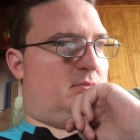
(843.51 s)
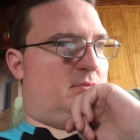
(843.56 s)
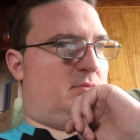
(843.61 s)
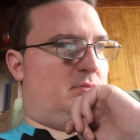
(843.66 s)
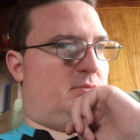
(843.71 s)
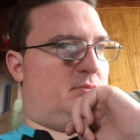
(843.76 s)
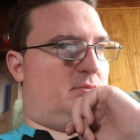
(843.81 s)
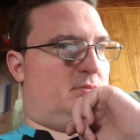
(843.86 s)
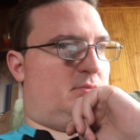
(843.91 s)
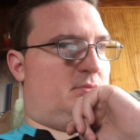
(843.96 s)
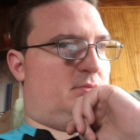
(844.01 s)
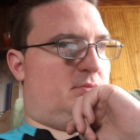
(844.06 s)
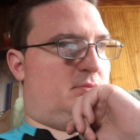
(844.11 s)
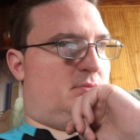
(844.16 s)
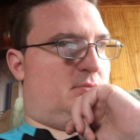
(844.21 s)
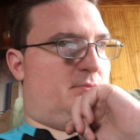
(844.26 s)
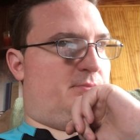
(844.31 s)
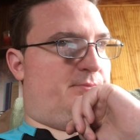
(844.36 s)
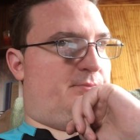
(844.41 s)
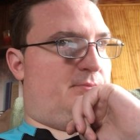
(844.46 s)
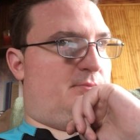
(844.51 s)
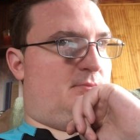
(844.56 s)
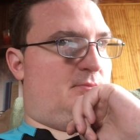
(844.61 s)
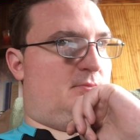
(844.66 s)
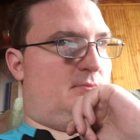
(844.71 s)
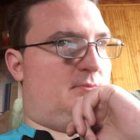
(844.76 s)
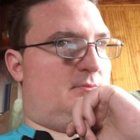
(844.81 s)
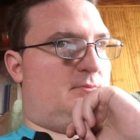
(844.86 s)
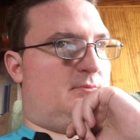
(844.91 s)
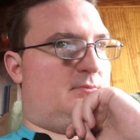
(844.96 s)

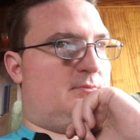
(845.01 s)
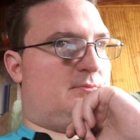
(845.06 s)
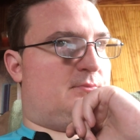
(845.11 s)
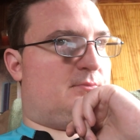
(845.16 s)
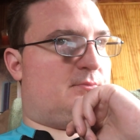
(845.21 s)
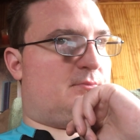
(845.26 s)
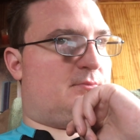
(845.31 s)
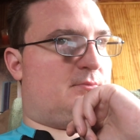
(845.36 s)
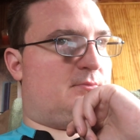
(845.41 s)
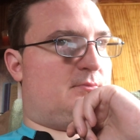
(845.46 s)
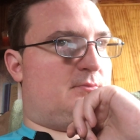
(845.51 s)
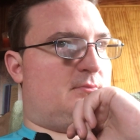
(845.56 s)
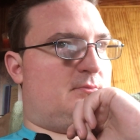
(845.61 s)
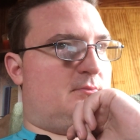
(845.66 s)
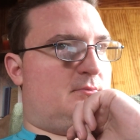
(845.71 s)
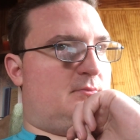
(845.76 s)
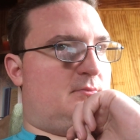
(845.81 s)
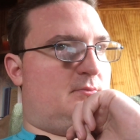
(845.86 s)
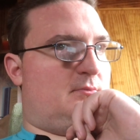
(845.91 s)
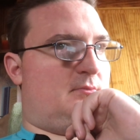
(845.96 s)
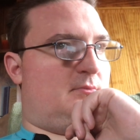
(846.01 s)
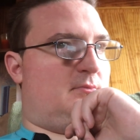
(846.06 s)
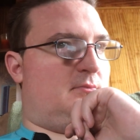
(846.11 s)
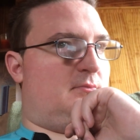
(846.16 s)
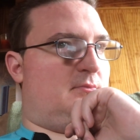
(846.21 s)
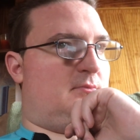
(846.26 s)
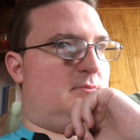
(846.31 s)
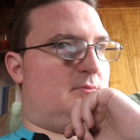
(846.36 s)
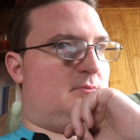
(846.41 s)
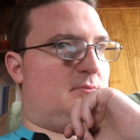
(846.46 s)

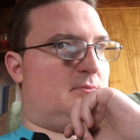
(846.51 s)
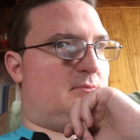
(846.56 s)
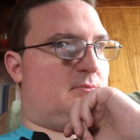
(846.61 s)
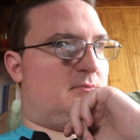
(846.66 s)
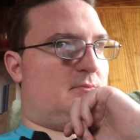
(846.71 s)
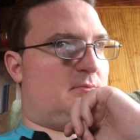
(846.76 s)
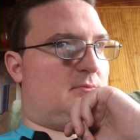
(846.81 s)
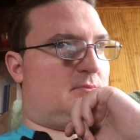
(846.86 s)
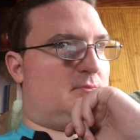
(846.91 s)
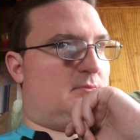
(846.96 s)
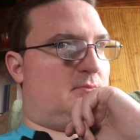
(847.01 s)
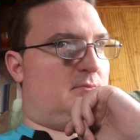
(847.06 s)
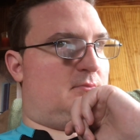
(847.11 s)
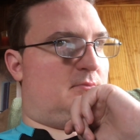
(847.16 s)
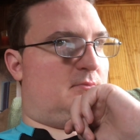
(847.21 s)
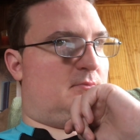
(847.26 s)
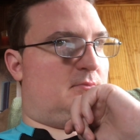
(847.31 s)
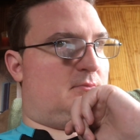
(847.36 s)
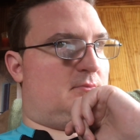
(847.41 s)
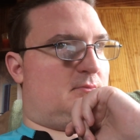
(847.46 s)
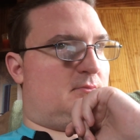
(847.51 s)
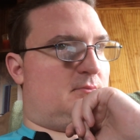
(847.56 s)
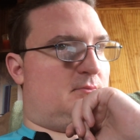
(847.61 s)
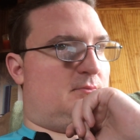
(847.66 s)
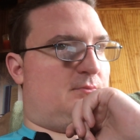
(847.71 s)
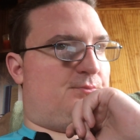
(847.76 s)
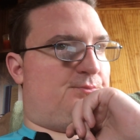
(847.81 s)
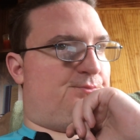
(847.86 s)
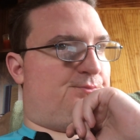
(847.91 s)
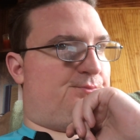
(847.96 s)

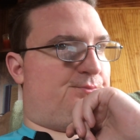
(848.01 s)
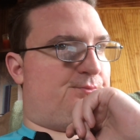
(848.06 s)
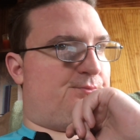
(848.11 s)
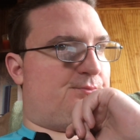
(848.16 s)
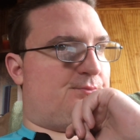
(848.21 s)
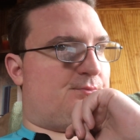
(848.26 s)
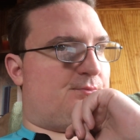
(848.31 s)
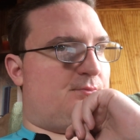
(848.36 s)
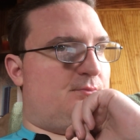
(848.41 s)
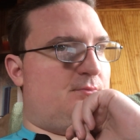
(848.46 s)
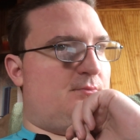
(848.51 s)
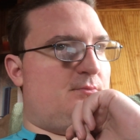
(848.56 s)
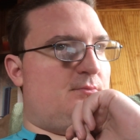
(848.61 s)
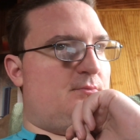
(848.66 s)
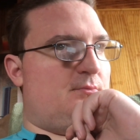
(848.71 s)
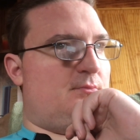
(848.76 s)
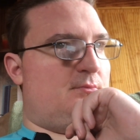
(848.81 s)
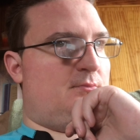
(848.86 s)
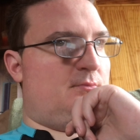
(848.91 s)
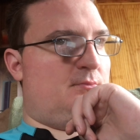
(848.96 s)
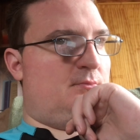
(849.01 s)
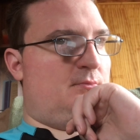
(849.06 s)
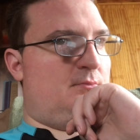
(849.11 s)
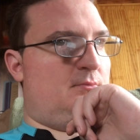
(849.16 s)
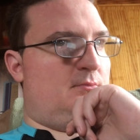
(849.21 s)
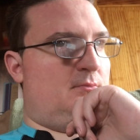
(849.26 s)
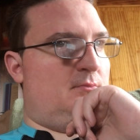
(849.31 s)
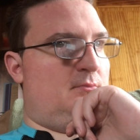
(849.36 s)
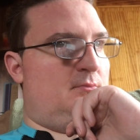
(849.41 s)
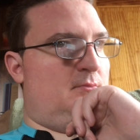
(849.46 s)

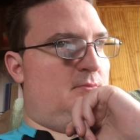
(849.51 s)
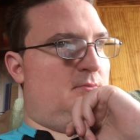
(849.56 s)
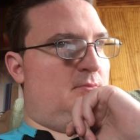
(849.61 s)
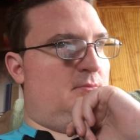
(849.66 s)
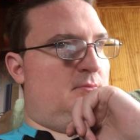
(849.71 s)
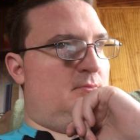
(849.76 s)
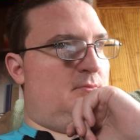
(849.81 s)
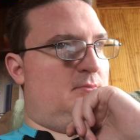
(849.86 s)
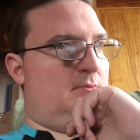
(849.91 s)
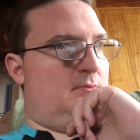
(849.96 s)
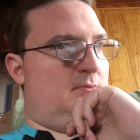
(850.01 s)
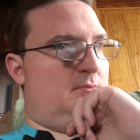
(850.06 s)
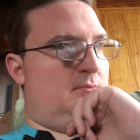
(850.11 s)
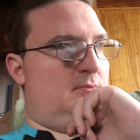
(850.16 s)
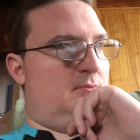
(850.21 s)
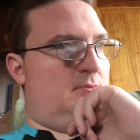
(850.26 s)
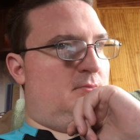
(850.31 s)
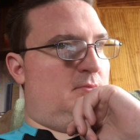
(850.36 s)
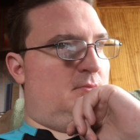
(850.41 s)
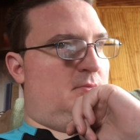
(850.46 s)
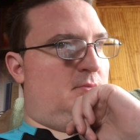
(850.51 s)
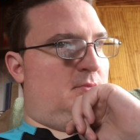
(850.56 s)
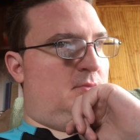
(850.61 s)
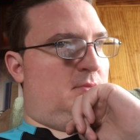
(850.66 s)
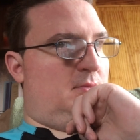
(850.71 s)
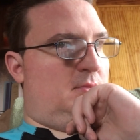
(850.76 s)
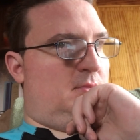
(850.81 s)
Nobody speaks.